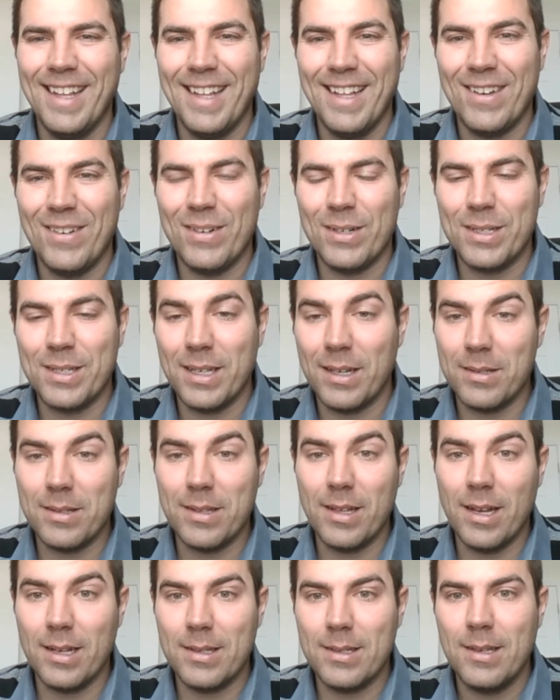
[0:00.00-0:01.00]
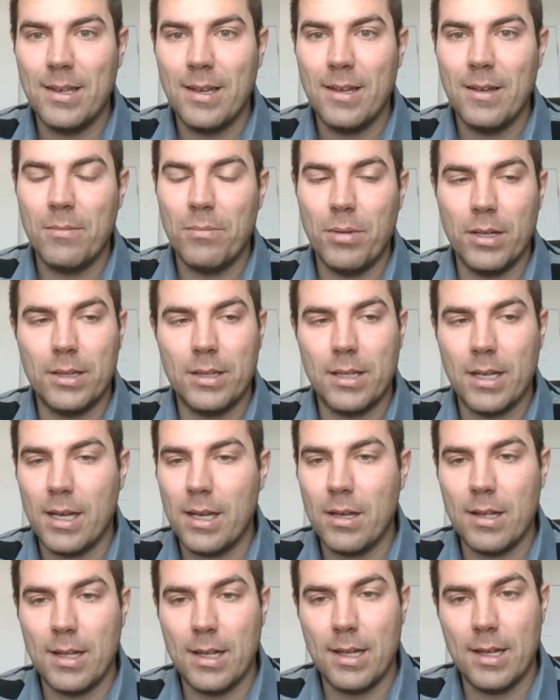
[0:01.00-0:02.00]
which sounds nuts, but
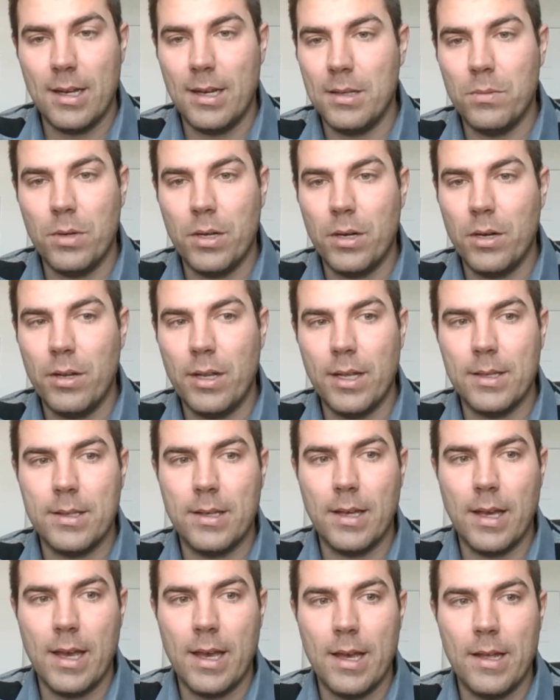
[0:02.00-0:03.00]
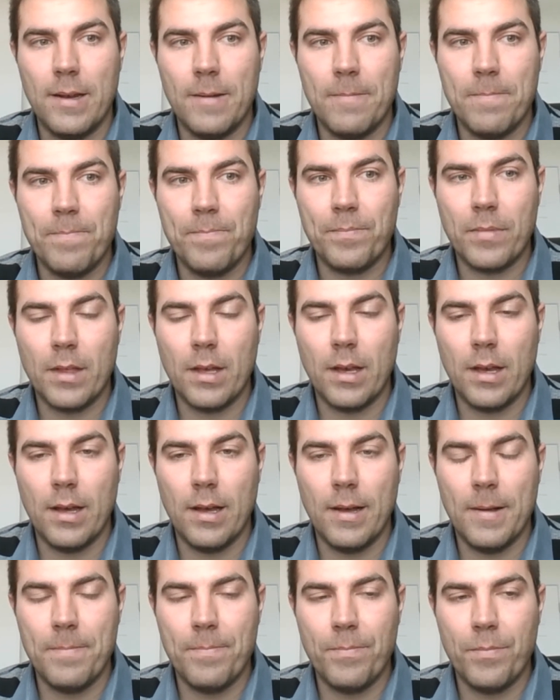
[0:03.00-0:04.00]
that is what it is. And
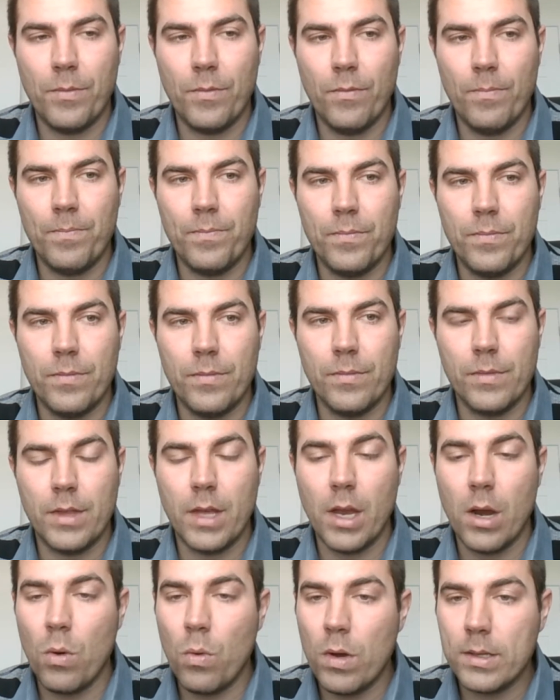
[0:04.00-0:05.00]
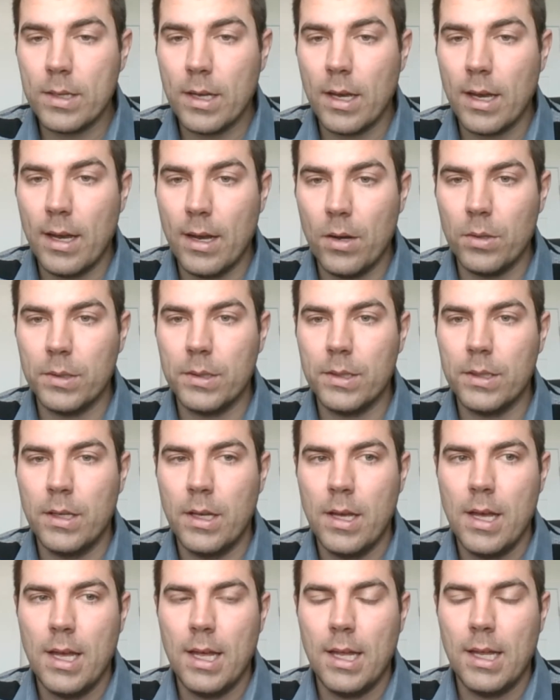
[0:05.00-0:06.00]
there was a house
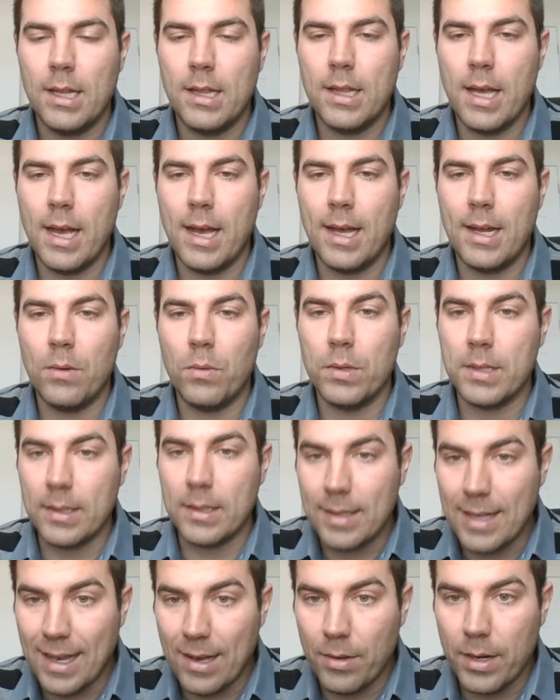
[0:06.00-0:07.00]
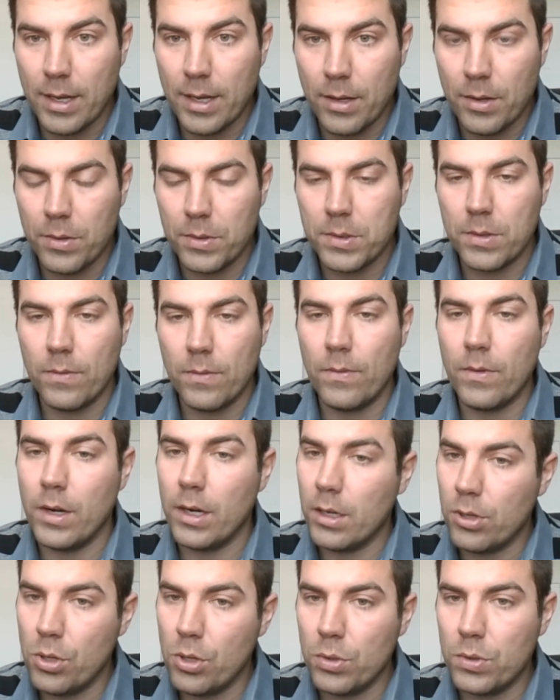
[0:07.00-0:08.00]
that was a townhouse very
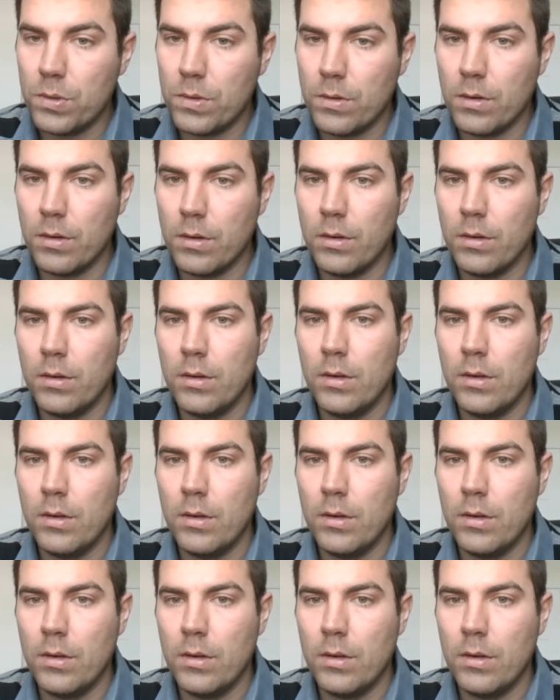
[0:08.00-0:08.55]
close to her